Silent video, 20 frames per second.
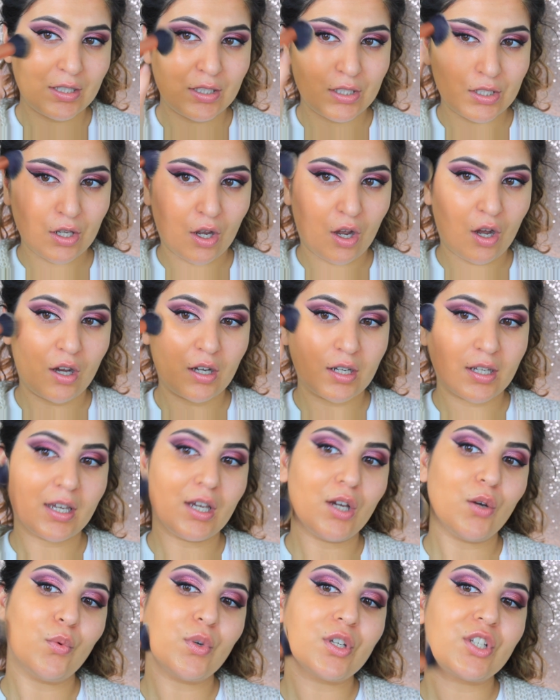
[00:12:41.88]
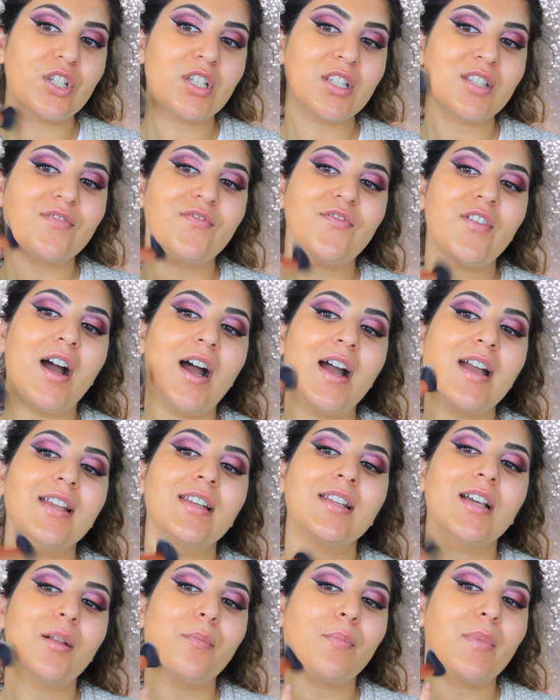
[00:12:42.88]
darker, which is
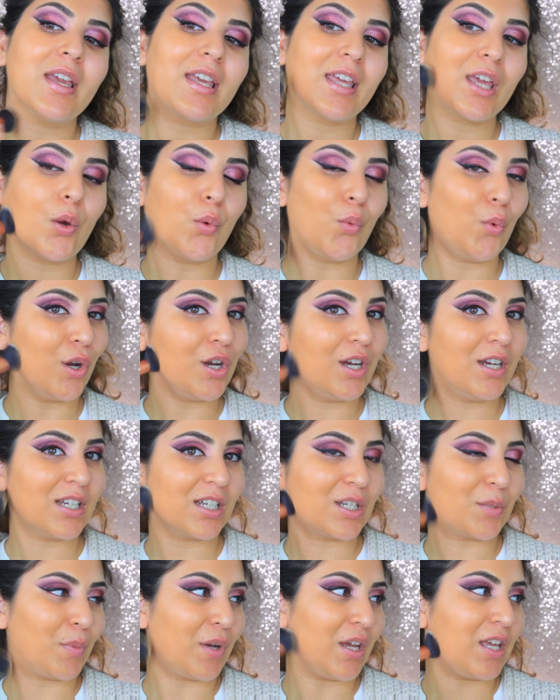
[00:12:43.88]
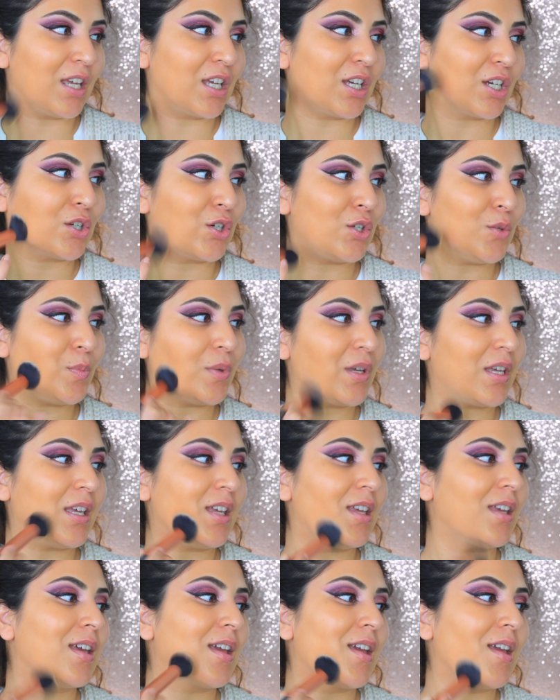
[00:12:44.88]
fine. I'll make it work, but it could
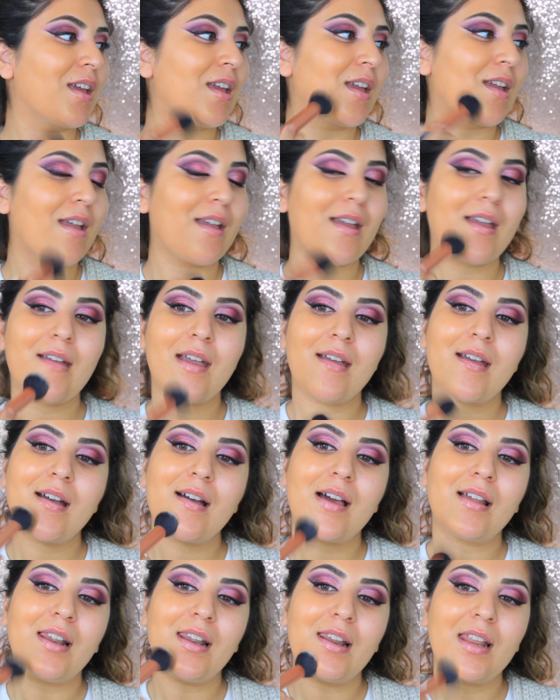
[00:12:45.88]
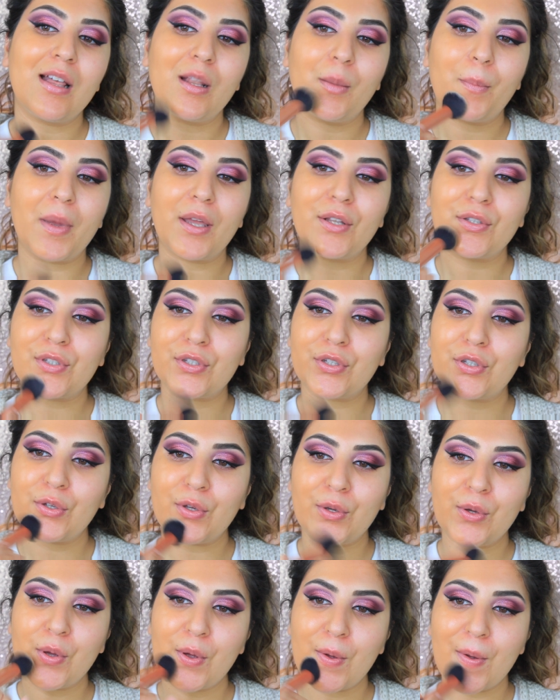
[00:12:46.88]
be a little bit
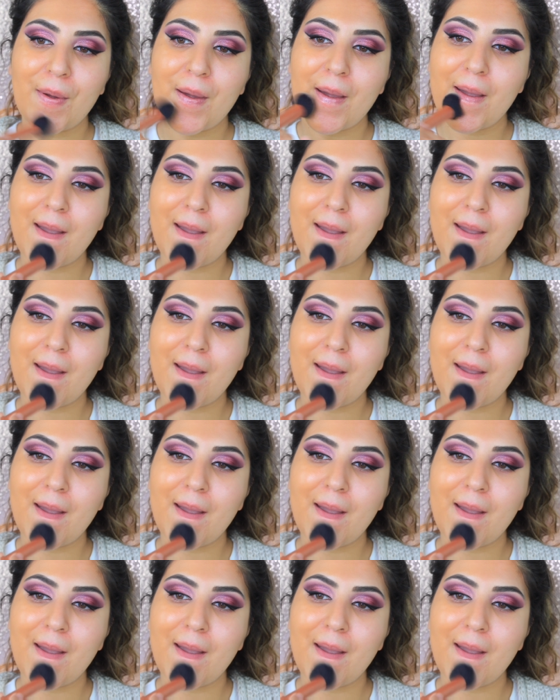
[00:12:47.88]
too